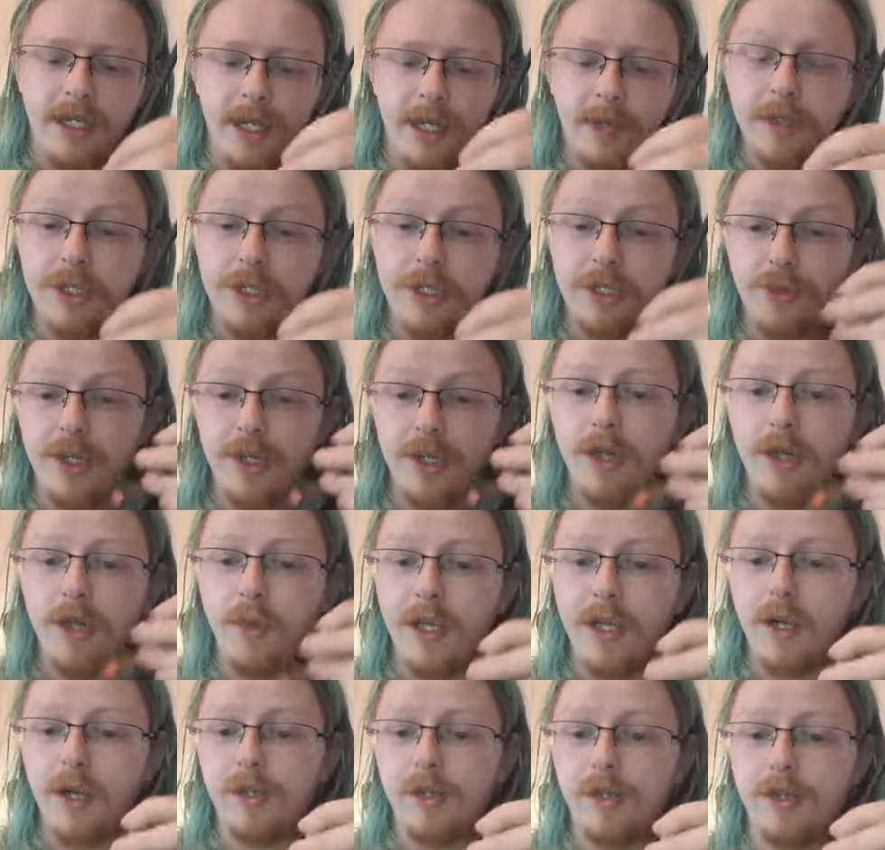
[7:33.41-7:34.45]
amateur radio we
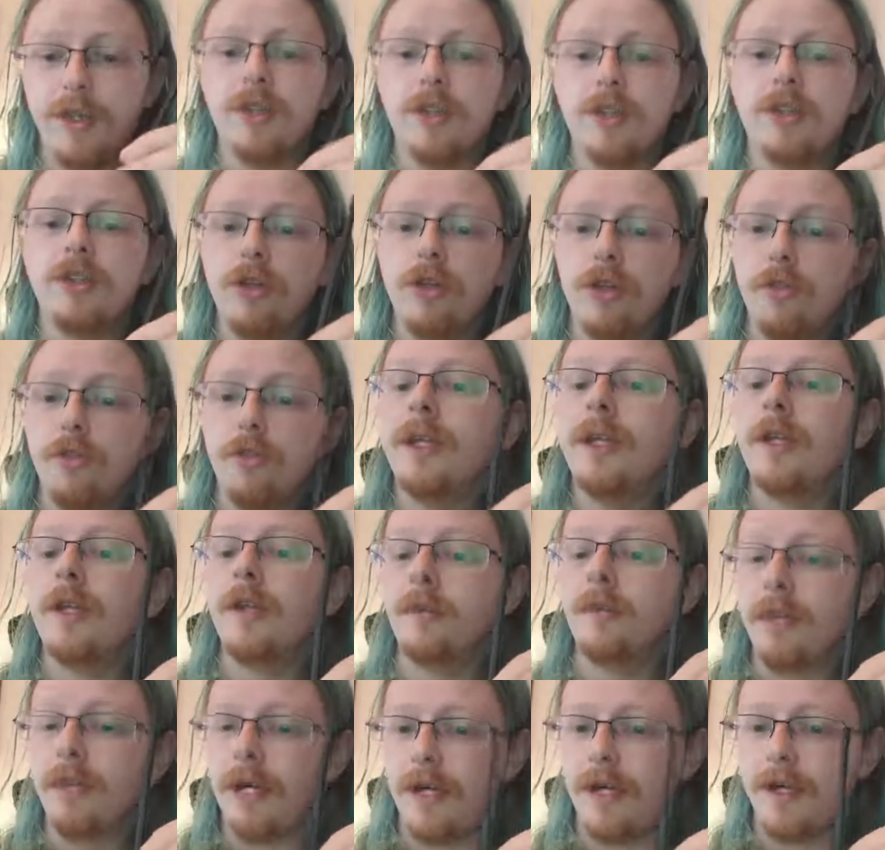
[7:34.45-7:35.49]
call it the 2
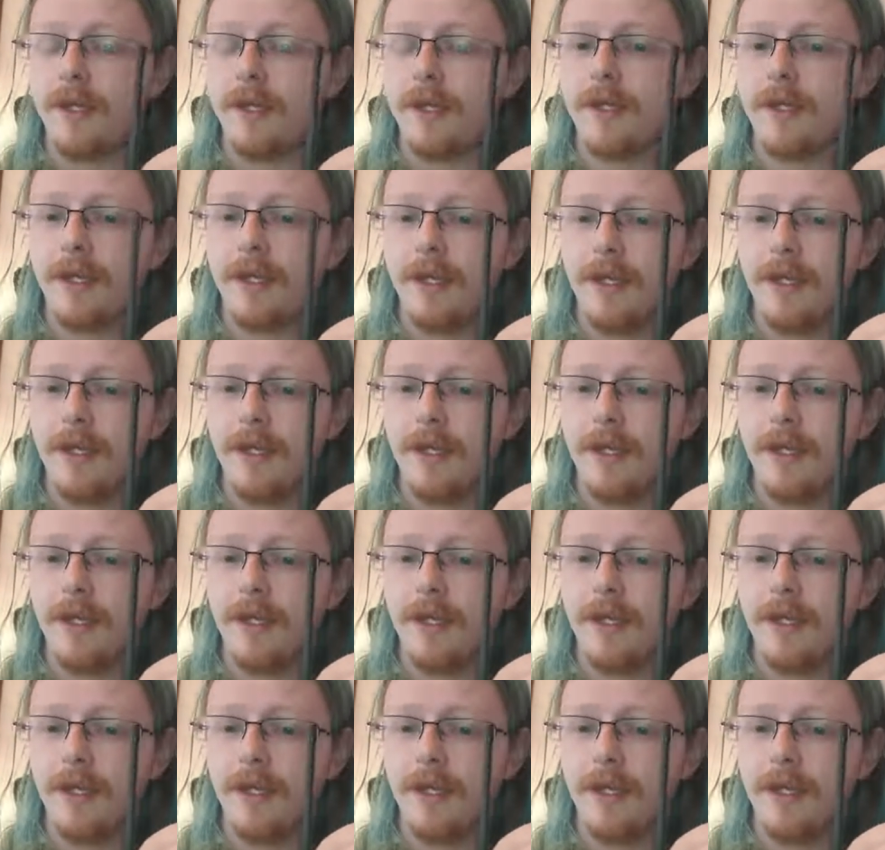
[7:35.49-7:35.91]
meter band,